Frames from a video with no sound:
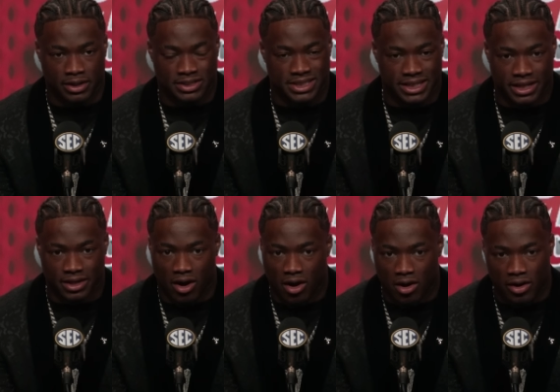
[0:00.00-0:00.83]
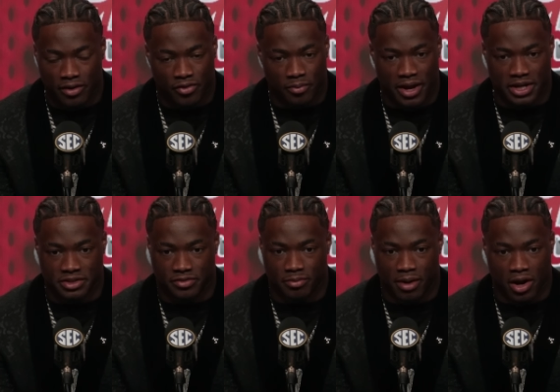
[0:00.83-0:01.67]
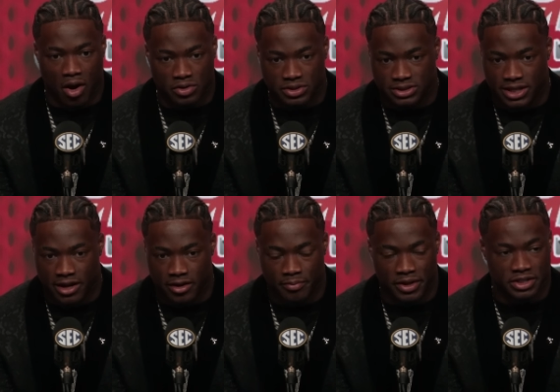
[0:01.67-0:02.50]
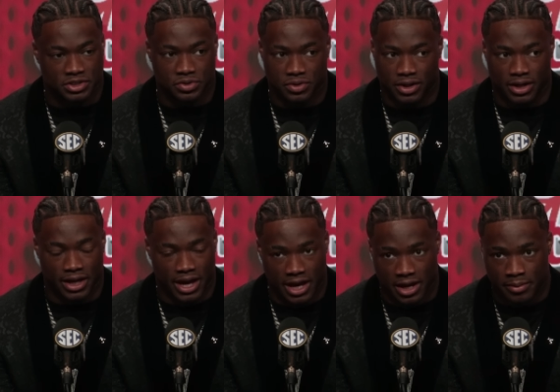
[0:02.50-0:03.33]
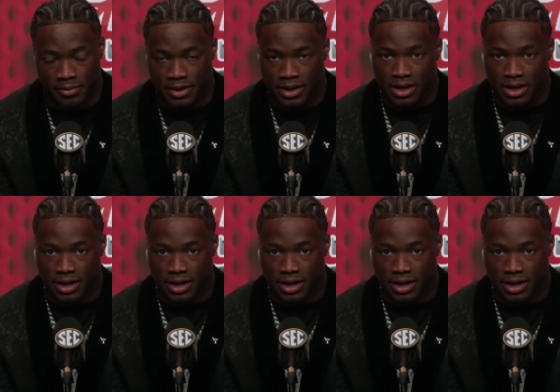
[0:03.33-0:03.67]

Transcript: seeking all information from my coaching staff, being a student of the game.